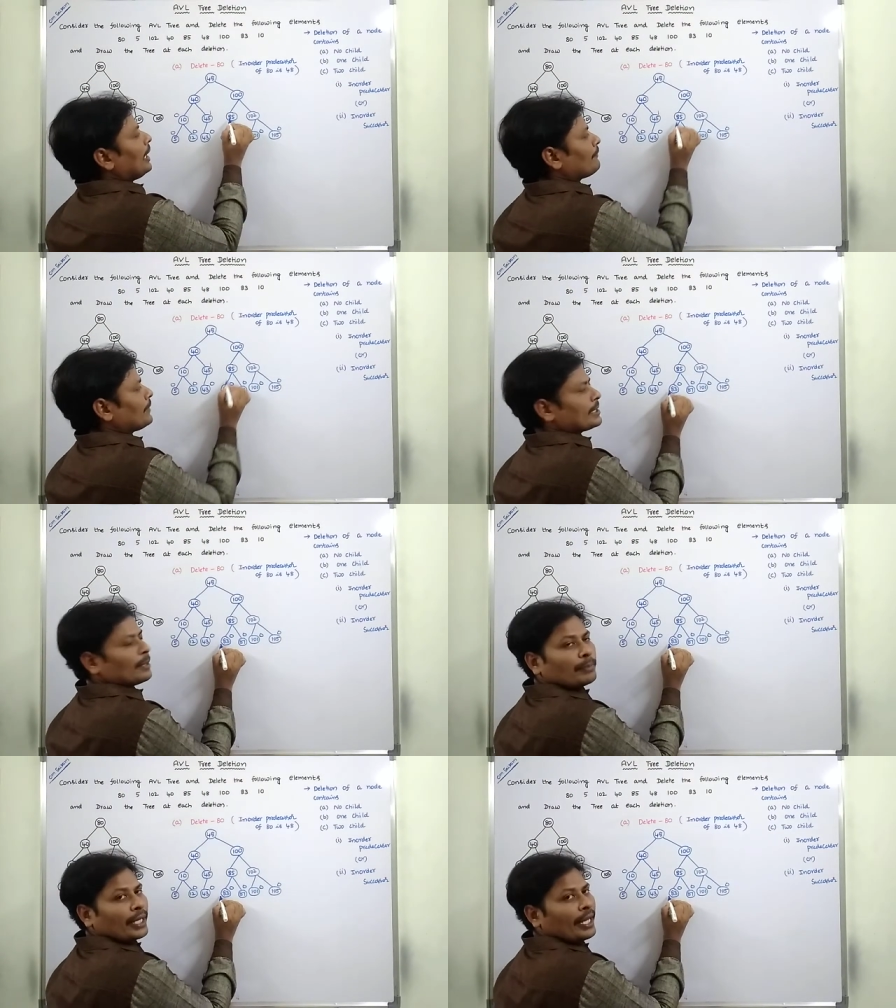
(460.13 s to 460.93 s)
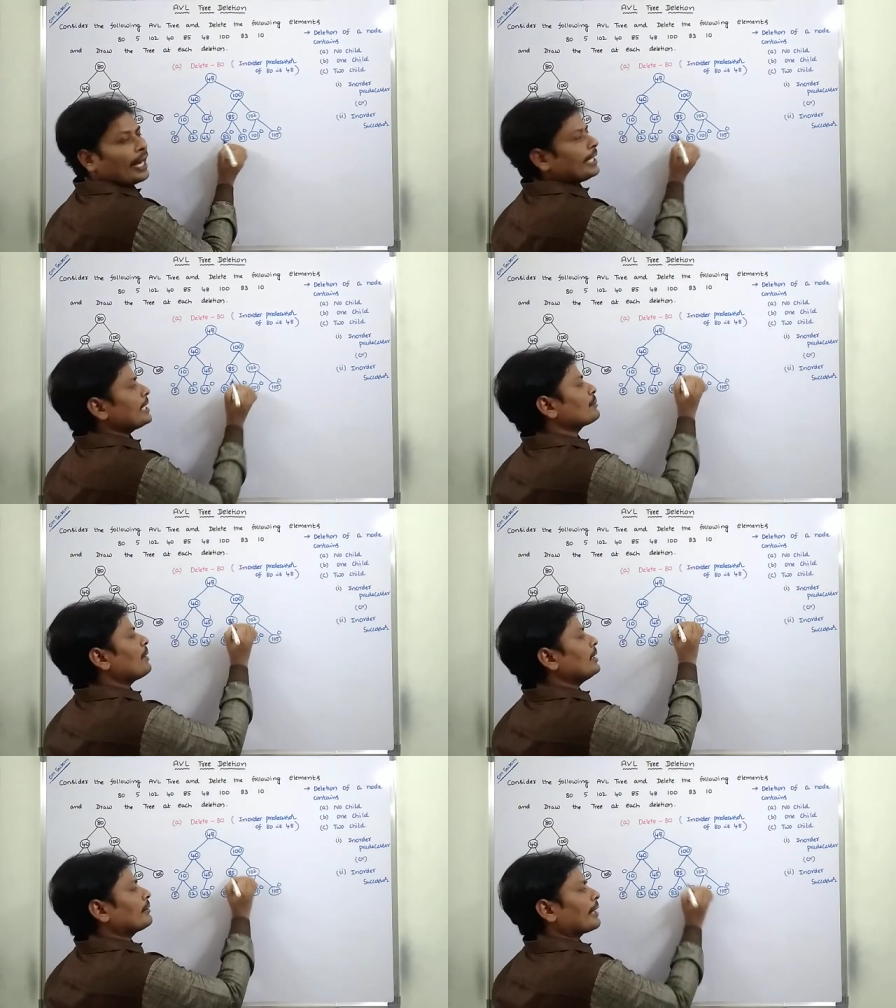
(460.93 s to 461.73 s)
left subtree height is
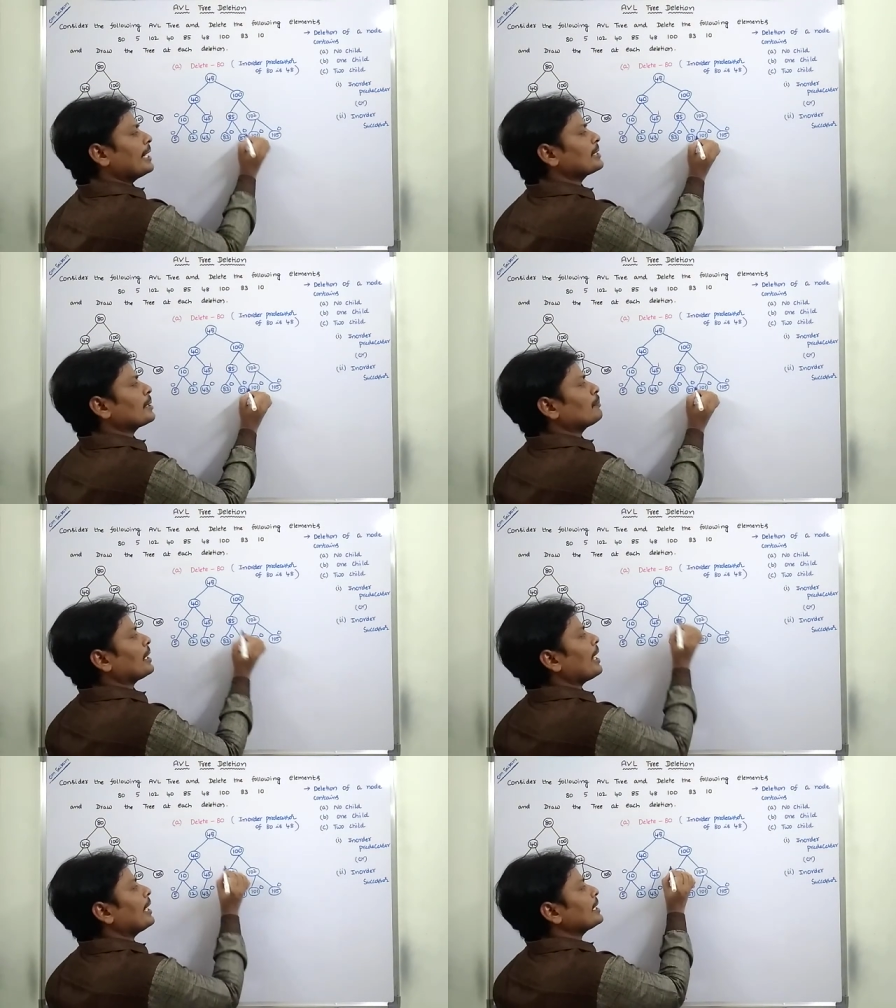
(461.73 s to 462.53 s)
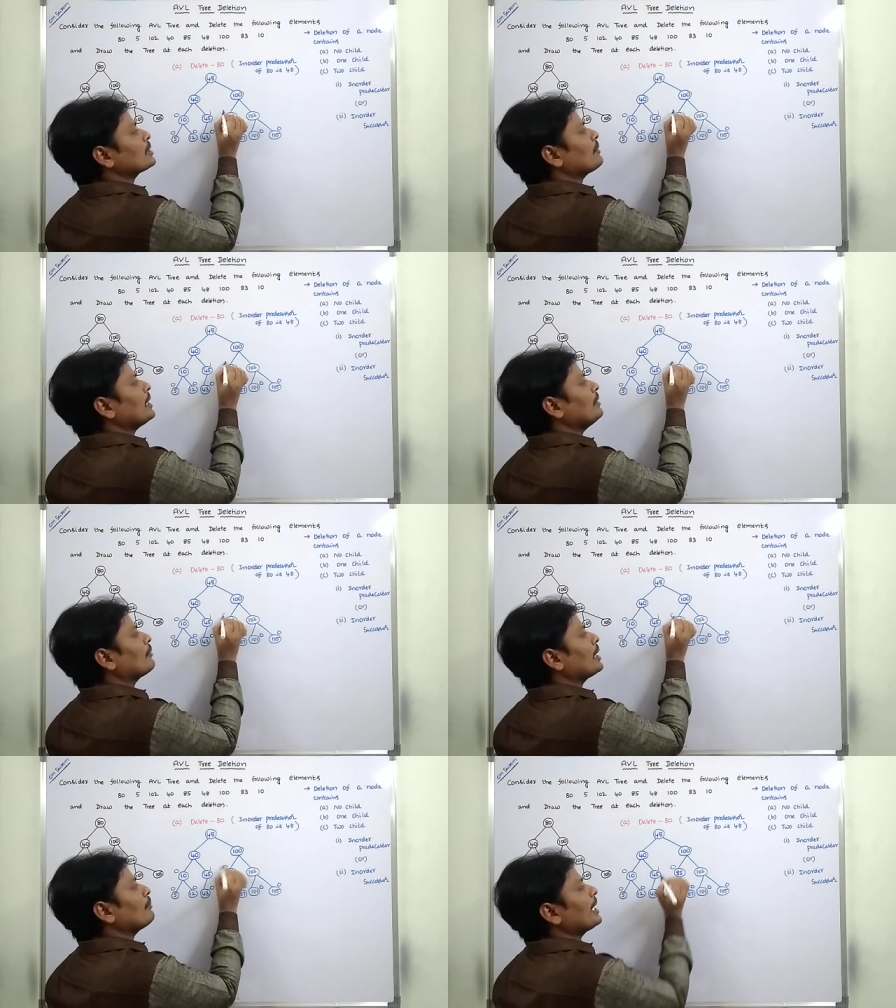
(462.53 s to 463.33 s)
one, right subtree height is one,
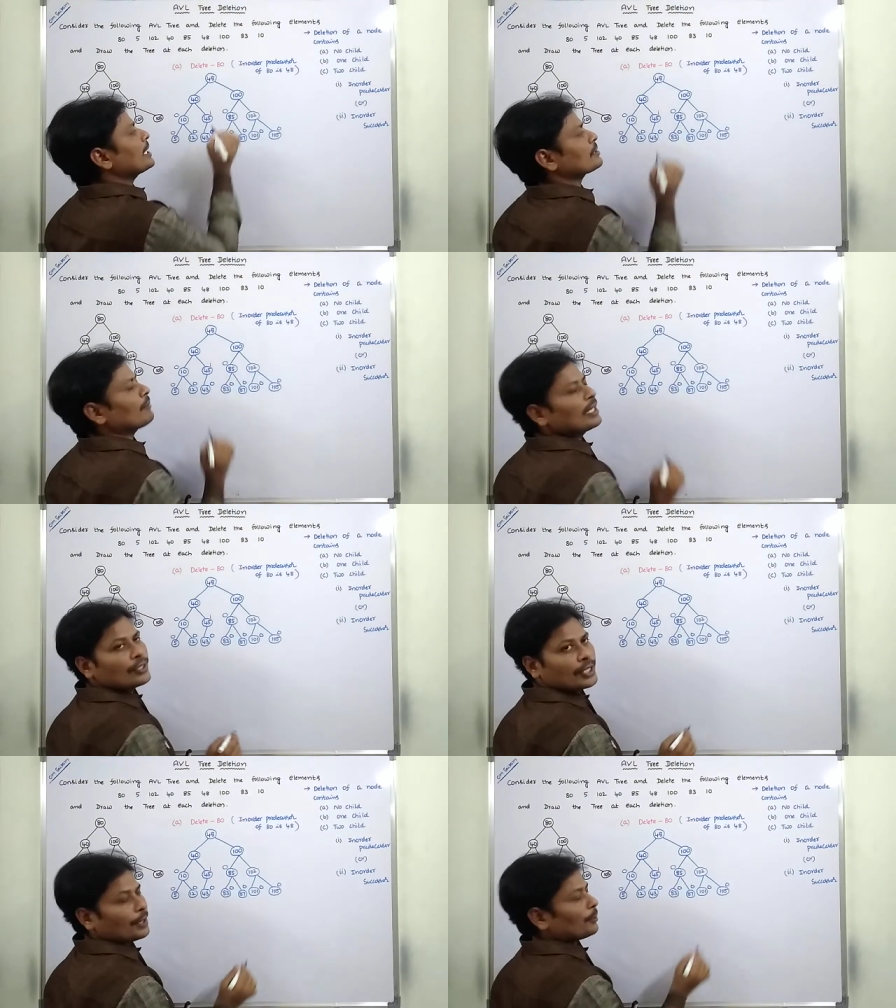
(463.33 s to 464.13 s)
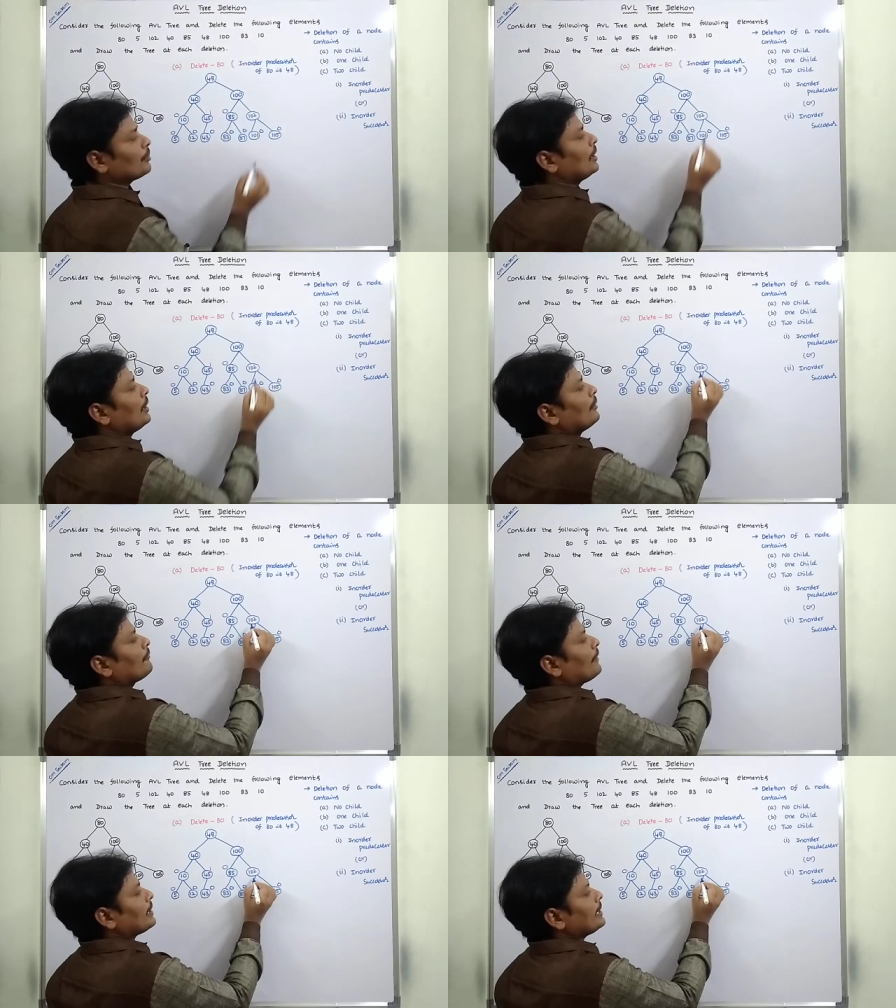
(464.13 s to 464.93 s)
one minus one, zero.
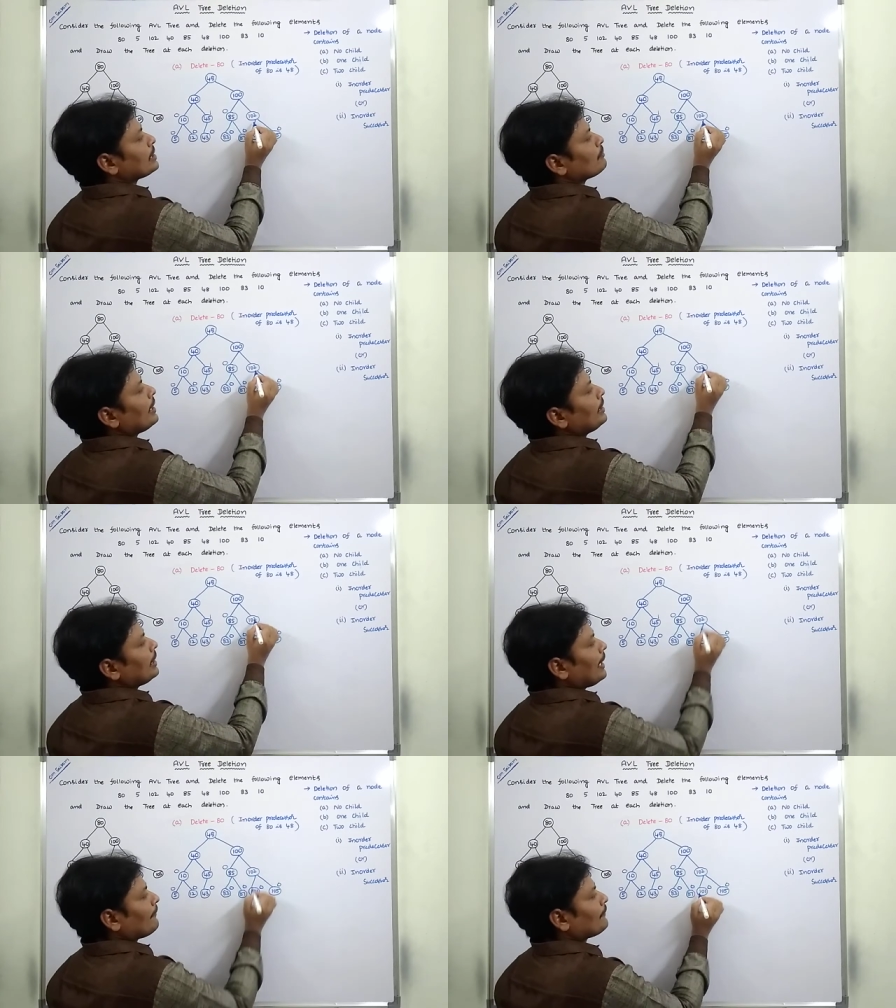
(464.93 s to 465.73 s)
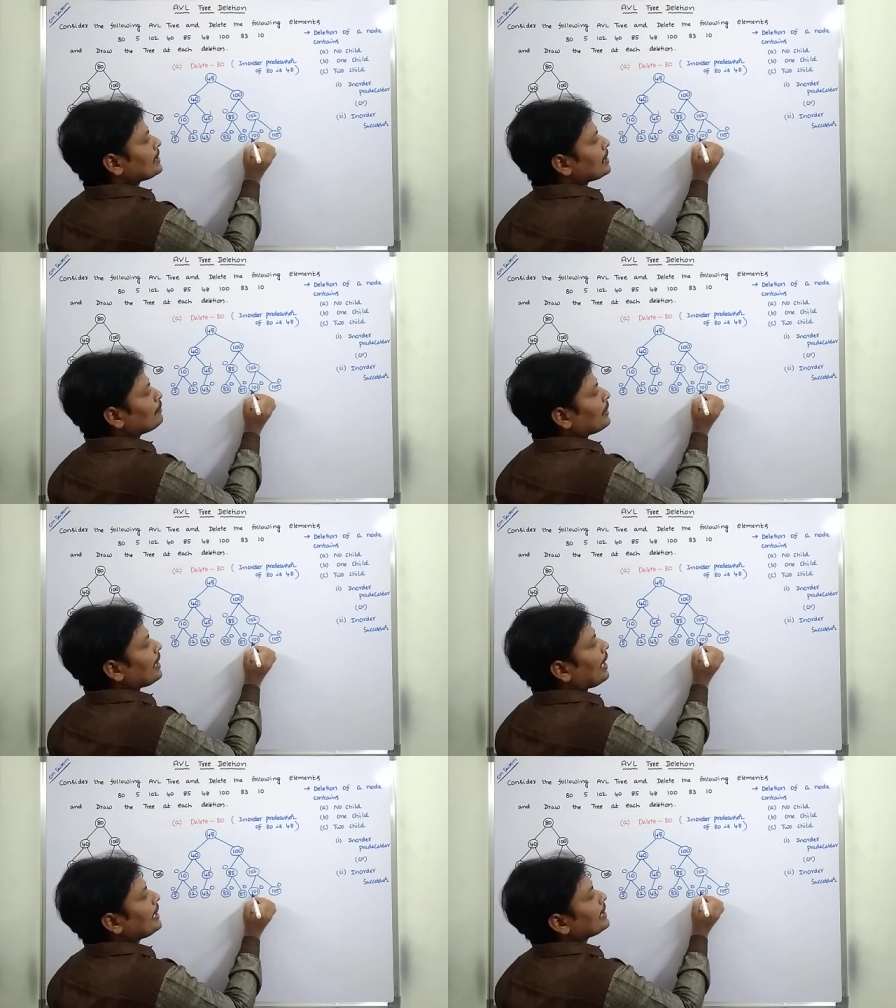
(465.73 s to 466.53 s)
For this one, left
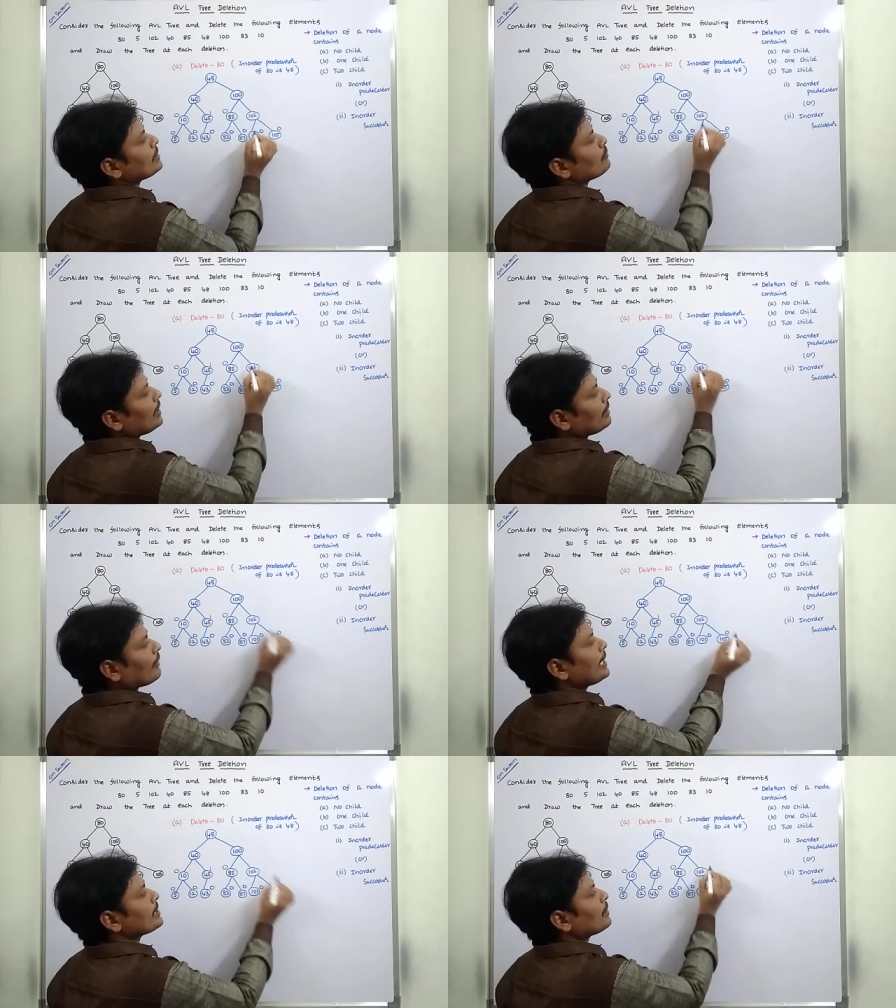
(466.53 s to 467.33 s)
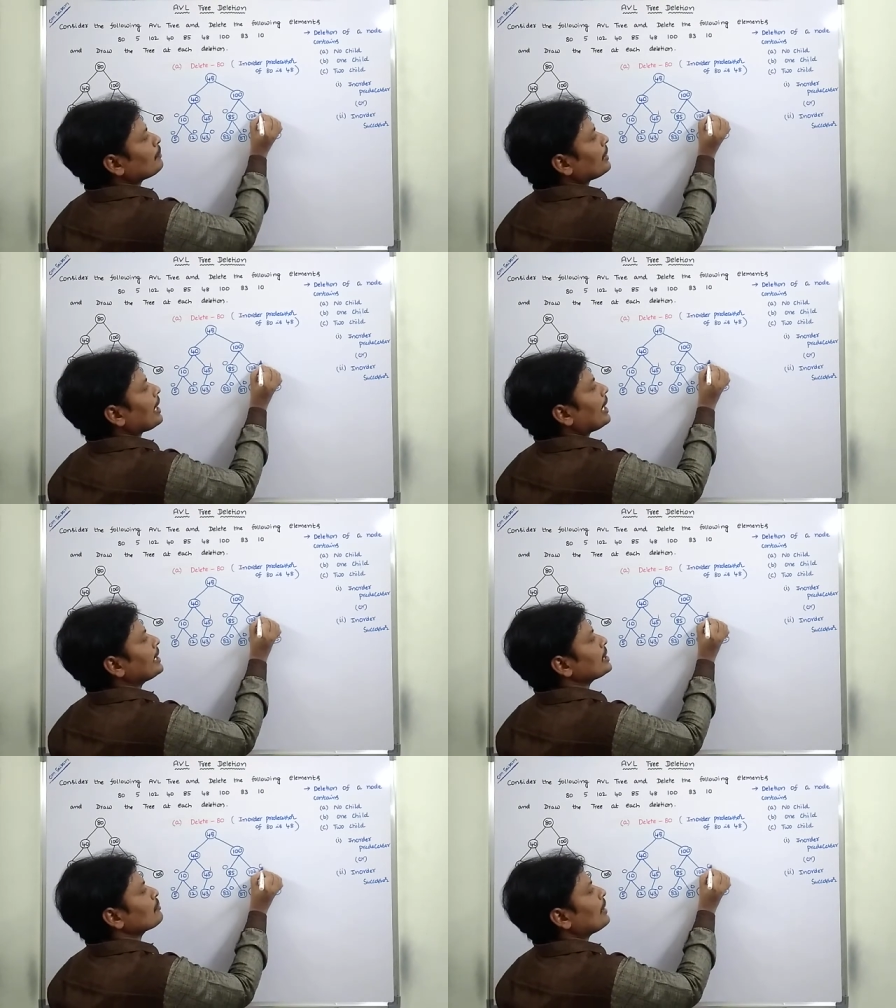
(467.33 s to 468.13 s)
subtree height is one, right subtree height is